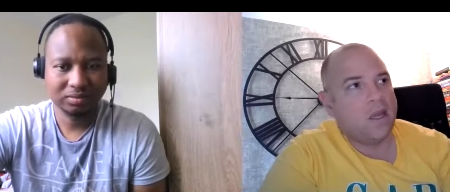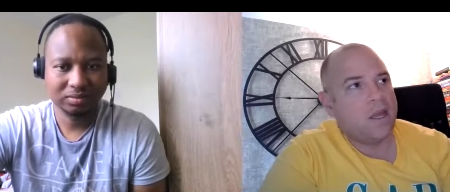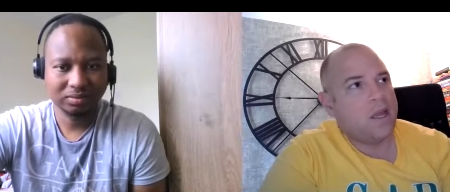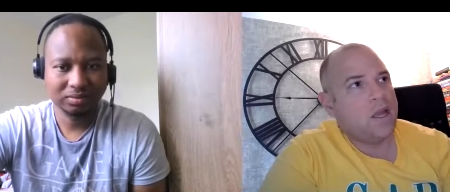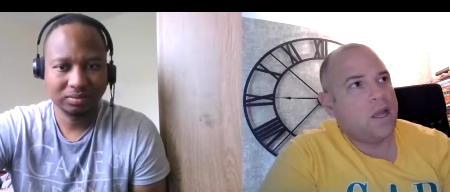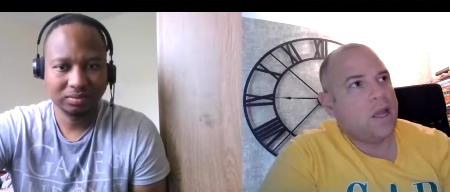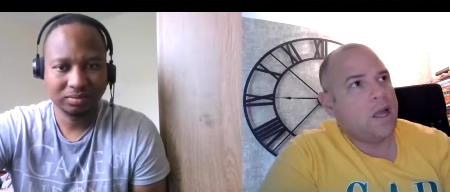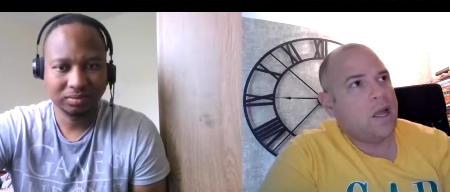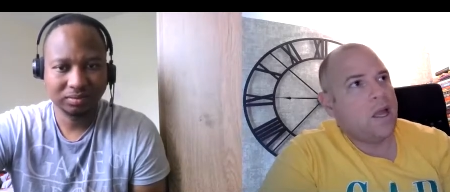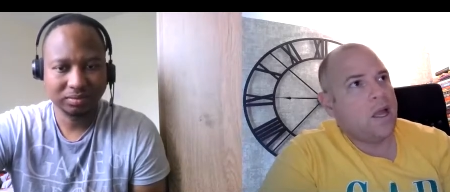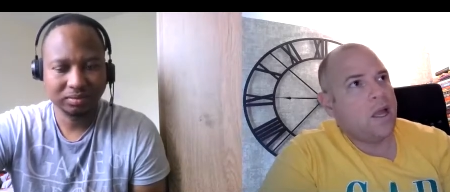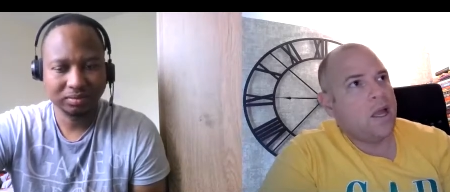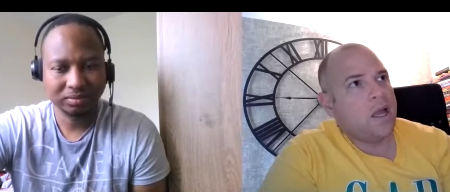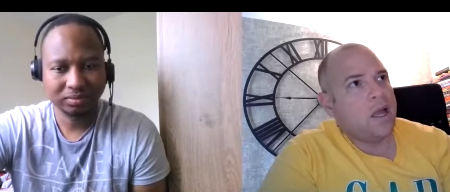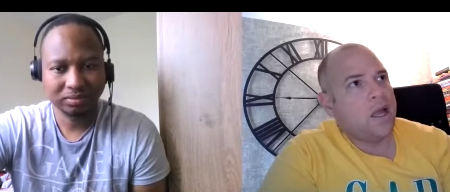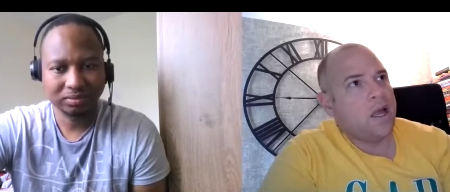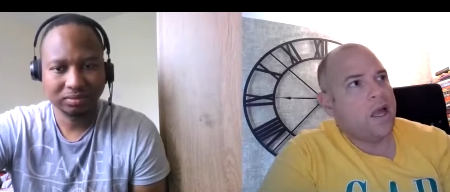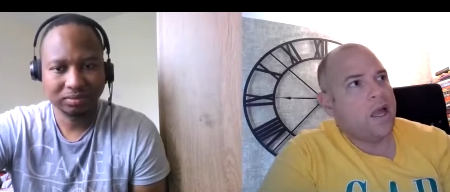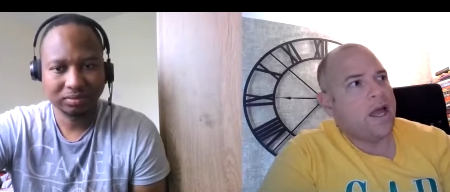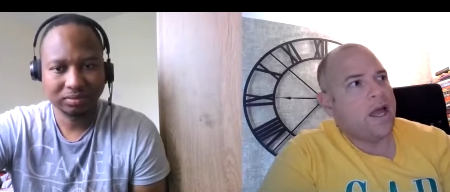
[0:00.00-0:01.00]
Speaker 1: Mm.
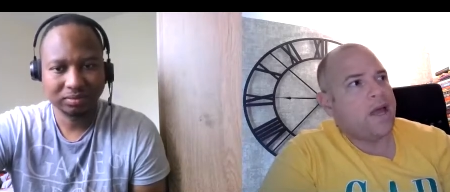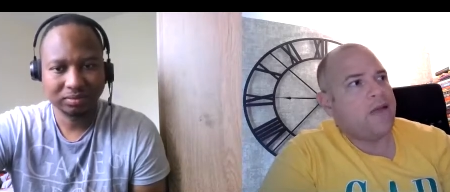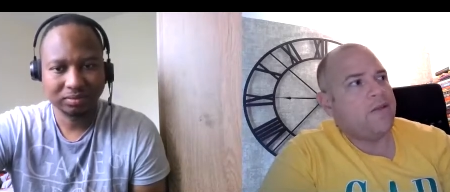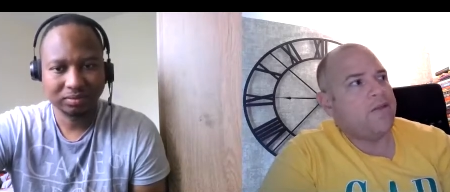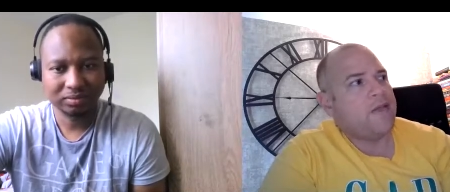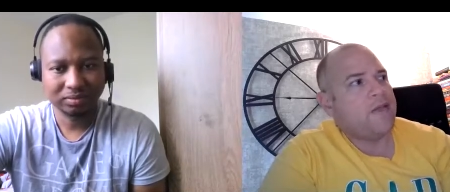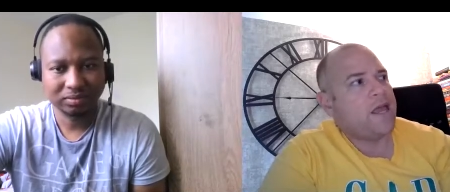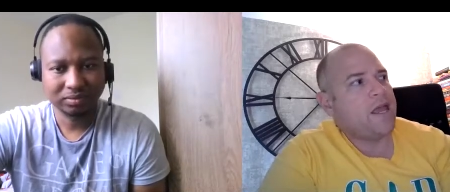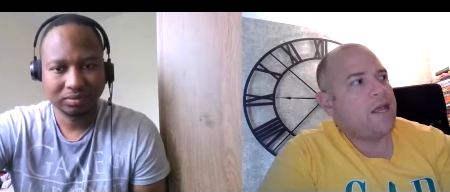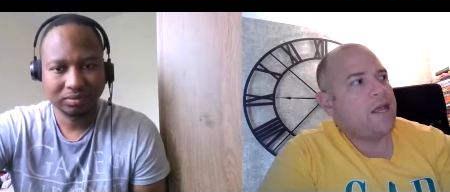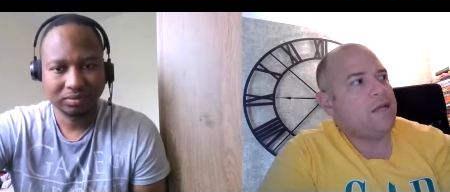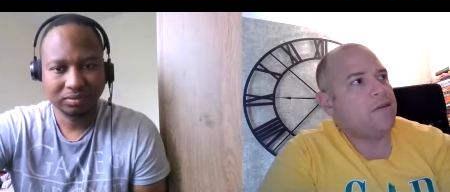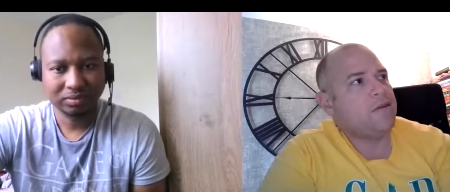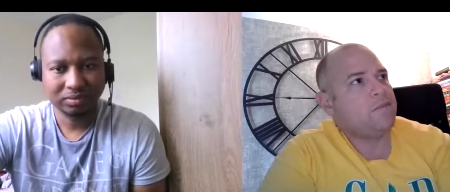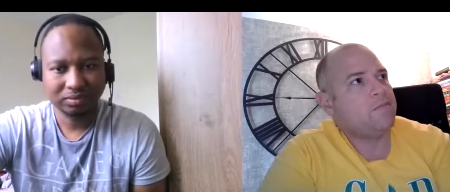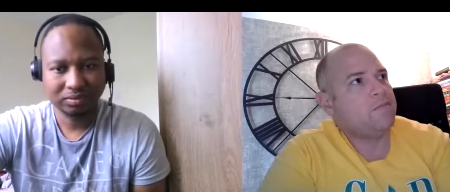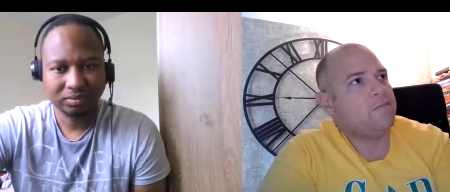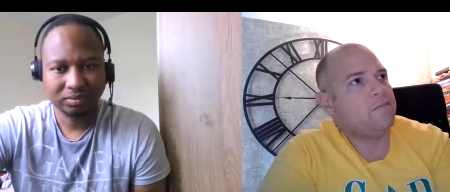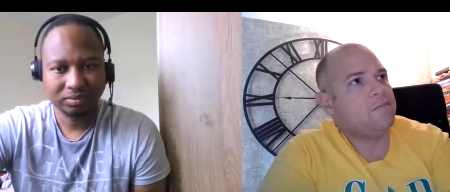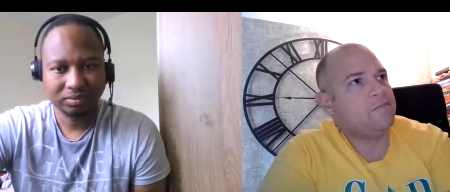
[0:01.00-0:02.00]
And
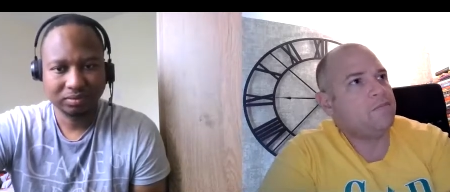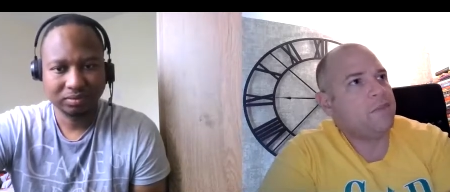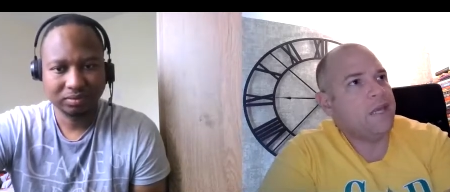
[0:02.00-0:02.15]
then